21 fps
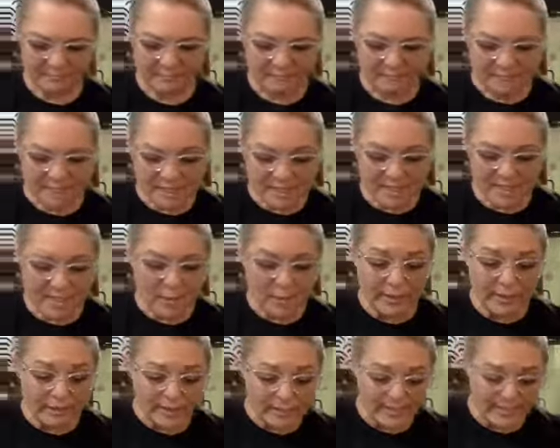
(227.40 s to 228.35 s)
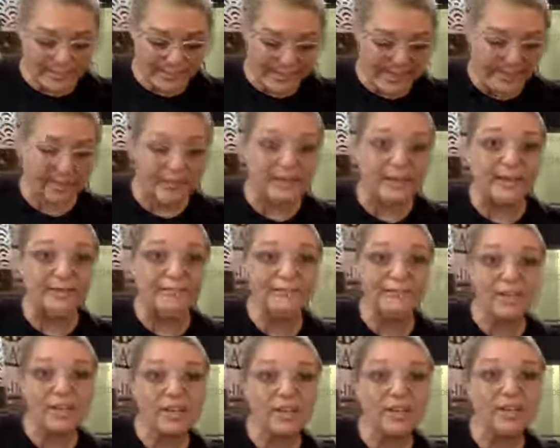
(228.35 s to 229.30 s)
So incidentally, I
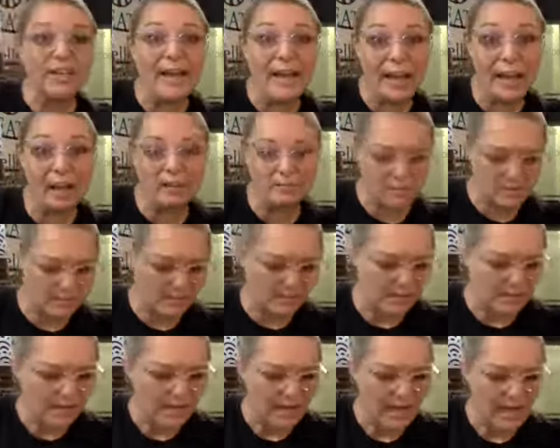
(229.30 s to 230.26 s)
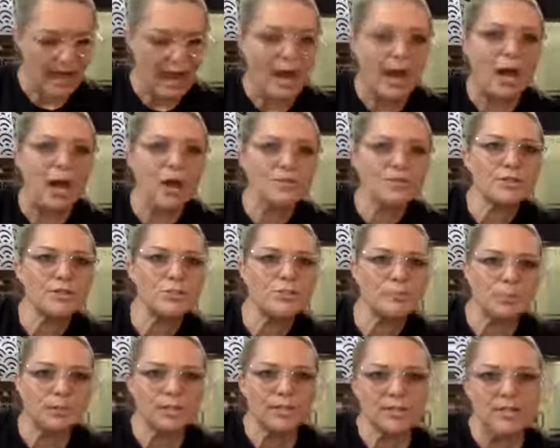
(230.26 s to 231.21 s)
figured out how to
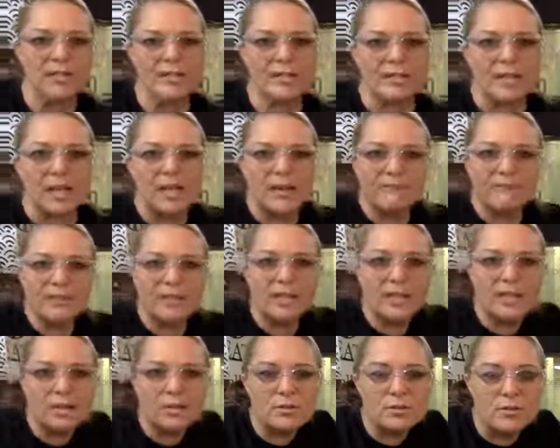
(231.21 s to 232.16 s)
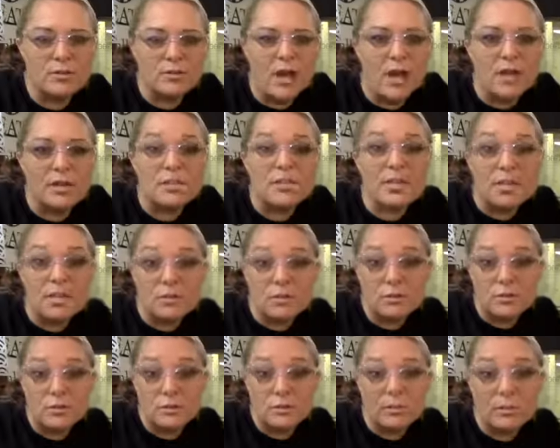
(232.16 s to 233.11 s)
put these live videos onto
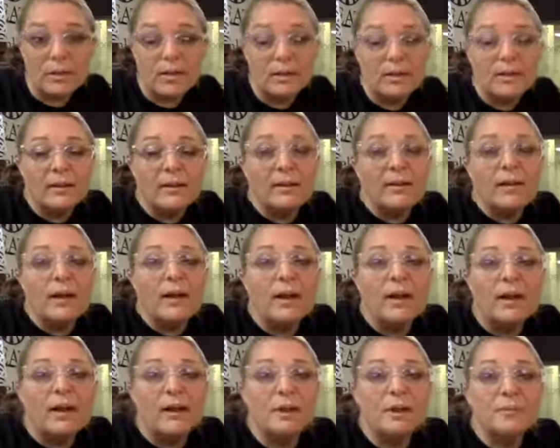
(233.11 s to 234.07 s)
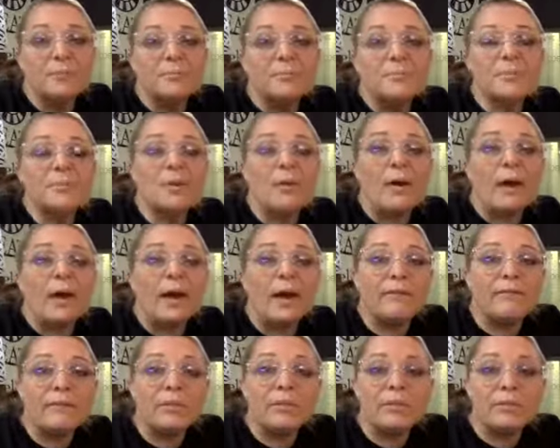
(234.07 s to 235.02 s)
YouTube. So I
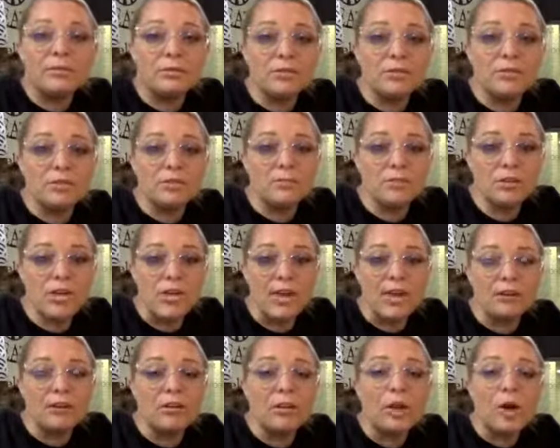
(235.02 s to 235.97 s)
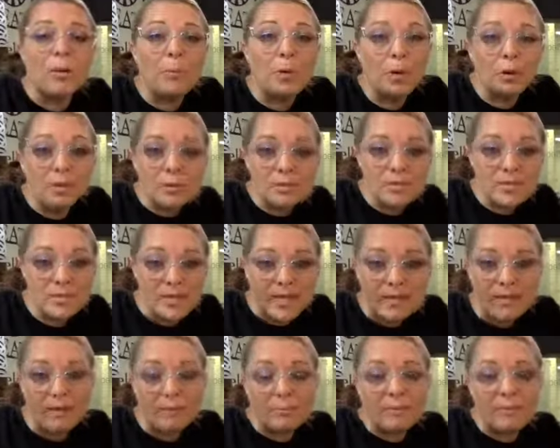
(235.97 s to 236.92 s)
have a YouTube channel. I'll post
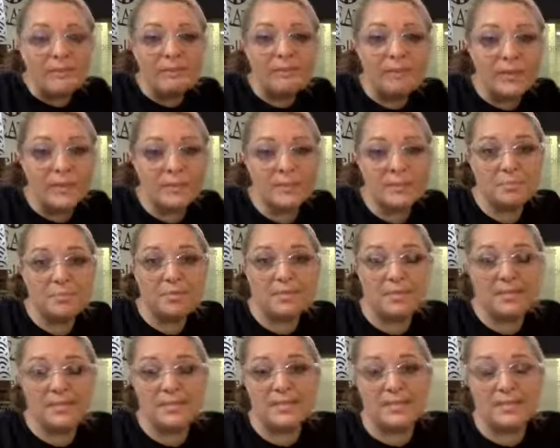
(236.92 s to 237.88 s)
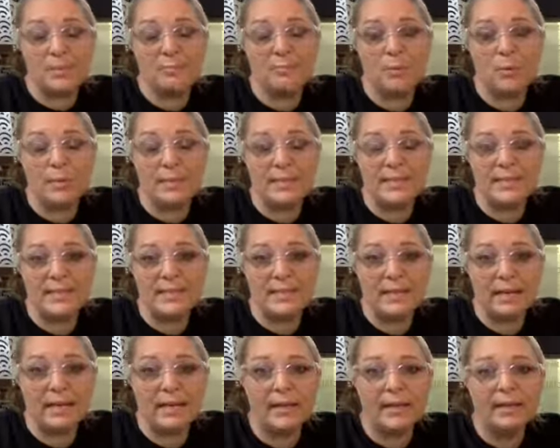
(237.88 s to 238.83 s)
that on my Facebook at some point
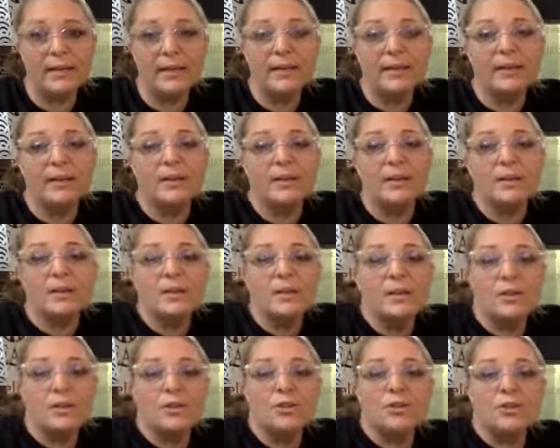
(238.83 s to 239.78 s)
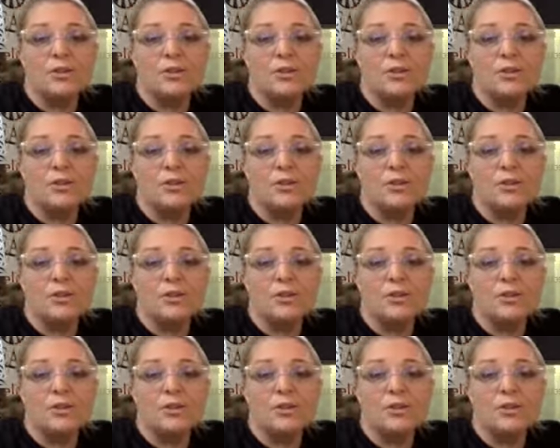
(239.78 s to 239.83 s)
today, so